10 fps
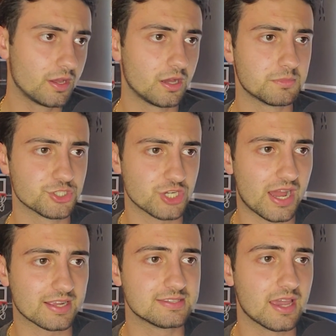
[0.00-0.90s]

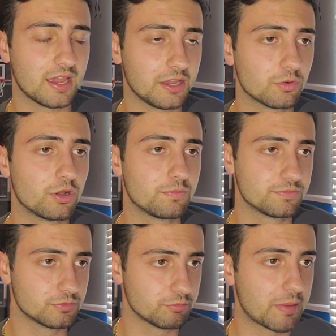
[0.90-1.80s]
Majak Dang,
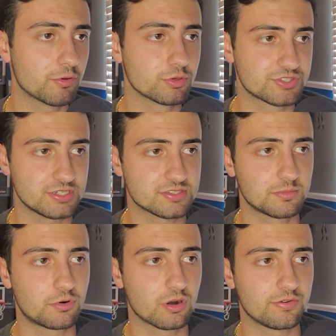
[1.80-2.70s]
maybe we'll see
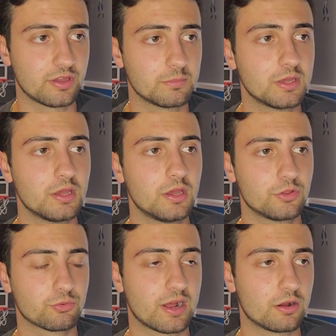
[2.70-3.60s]
some more of him
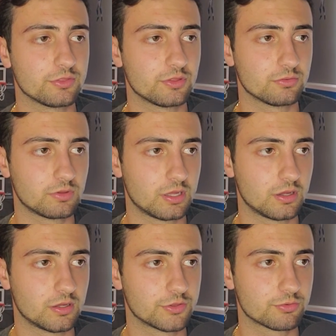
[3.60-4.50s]
throughout
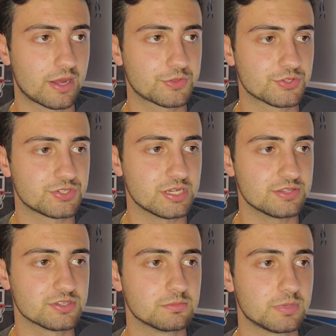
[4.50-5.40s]
the
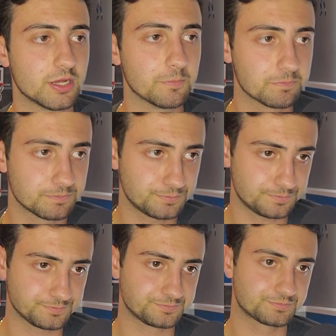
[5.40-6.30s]
season, but
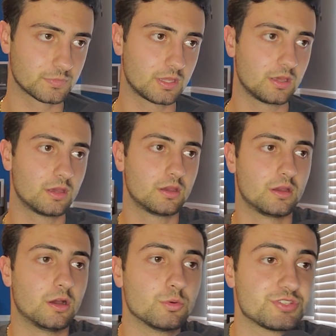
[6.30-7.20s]

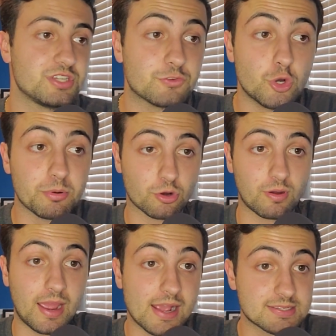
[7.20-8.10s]
we'll see if Cooper
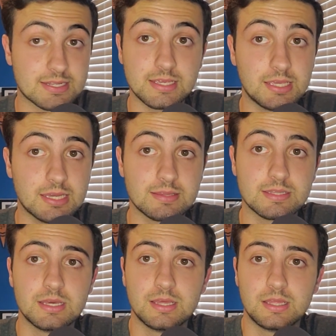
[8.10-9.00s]
Craggs can
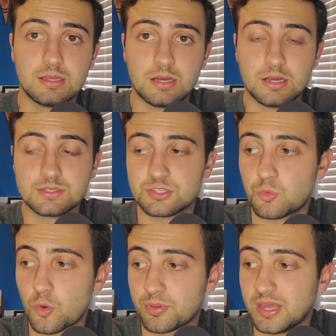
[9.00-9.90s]
get some
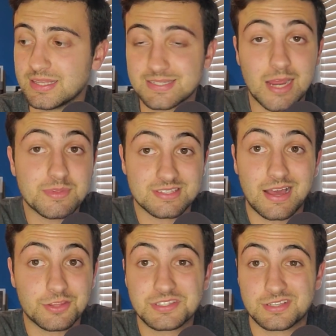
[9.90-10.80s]
more playing time.
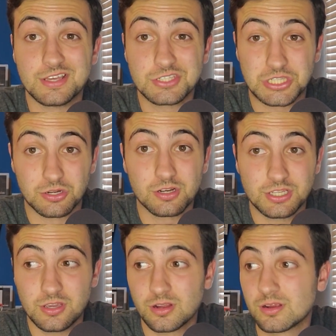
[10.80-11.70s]
This is his 3rd
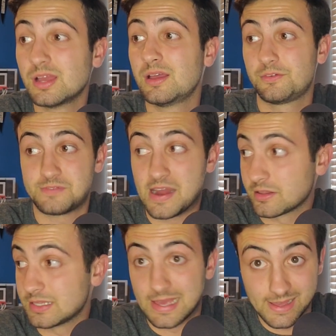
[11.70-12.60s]
year,
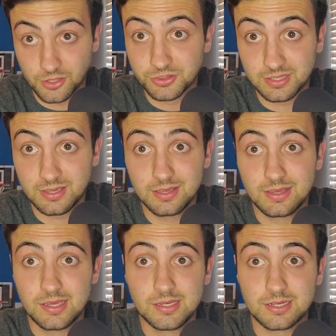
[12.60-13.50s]
finally healthy,
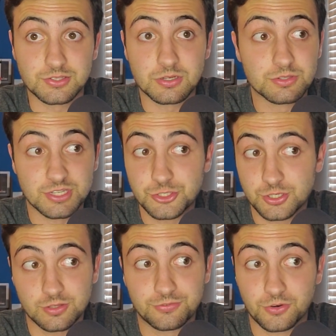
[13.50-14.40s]
because he was injured the